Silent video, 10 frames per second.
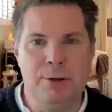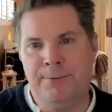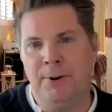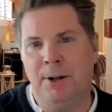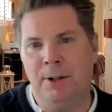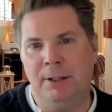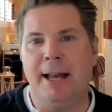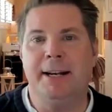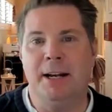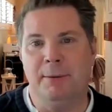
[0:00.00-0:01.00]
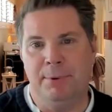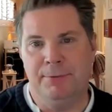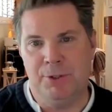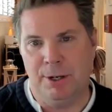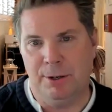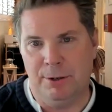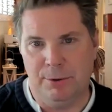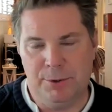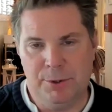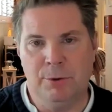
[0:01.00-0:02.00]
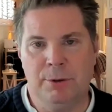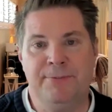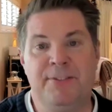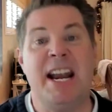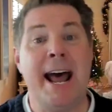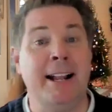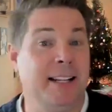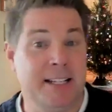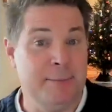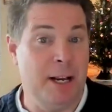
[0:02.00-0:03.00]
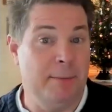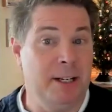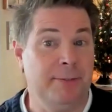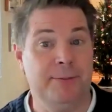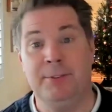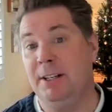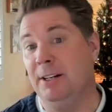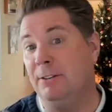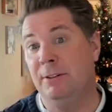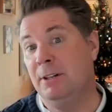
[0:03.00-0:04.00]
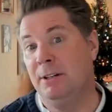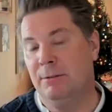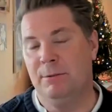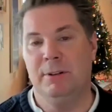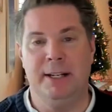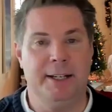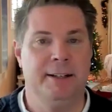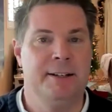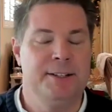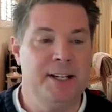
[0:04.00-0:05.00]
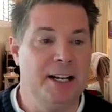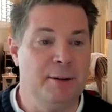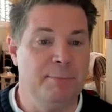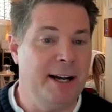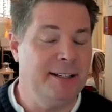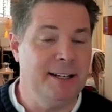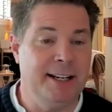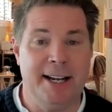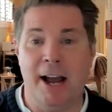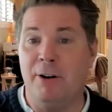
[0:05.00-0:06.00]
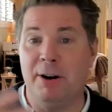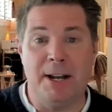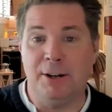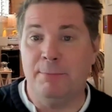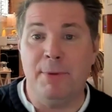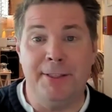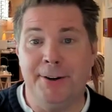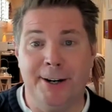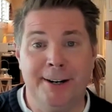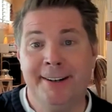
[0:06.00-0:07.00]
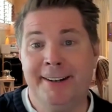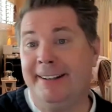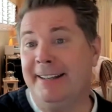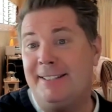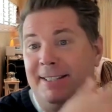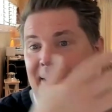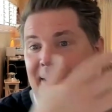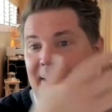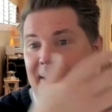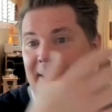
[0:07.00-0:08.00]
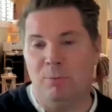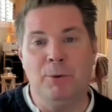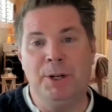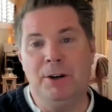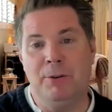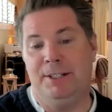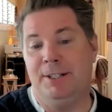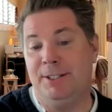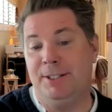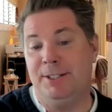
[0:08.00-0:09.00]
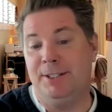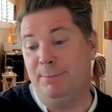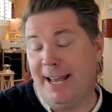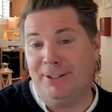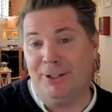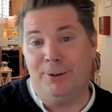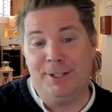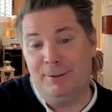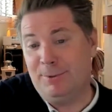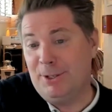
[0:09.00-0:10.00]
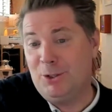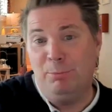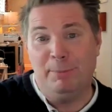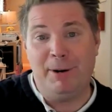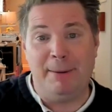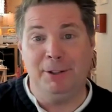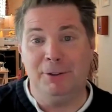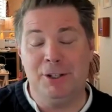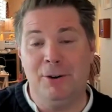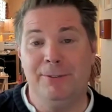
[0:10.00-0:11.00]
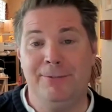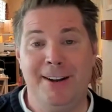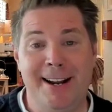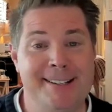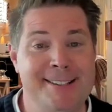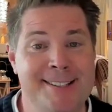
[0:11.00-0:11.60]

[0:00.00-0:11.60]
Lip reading: or the new fall lineup of shows or finales, maybe if we're like saying goodbye to like How I Met Your Mother. That's like how are we going to support that show? Because it was a super popular show with